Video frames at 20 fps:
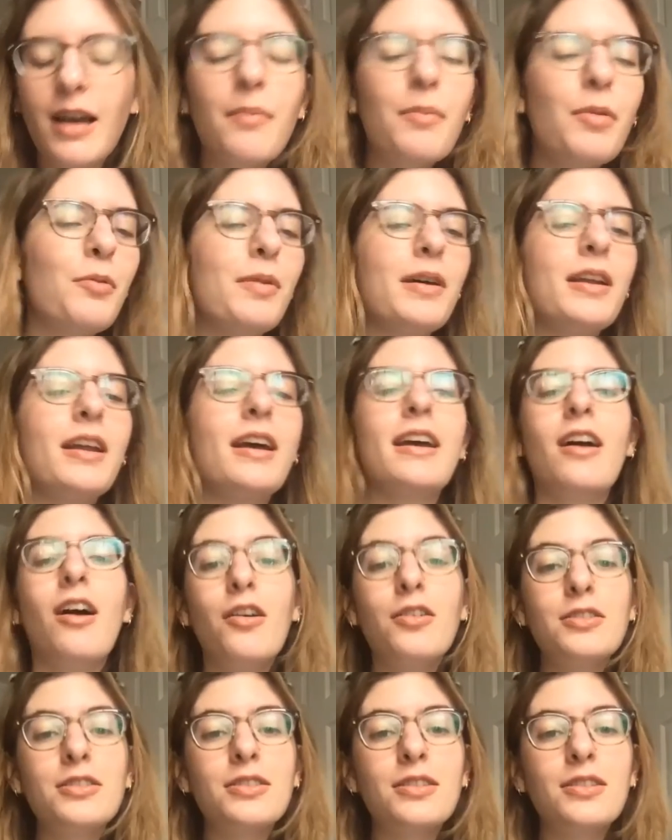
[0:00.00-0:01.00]
But what I
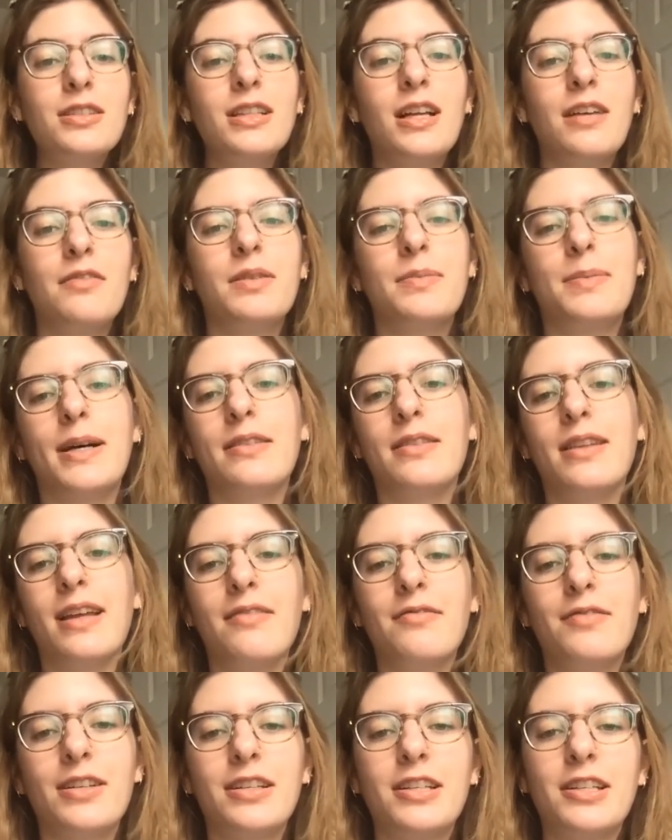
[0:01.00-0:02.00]
also love about
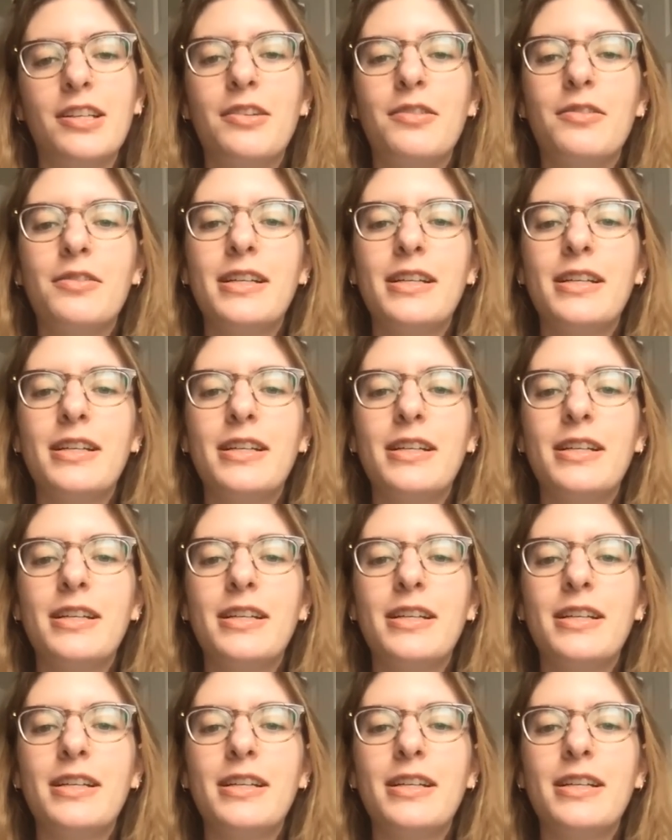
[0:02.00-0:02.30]
that video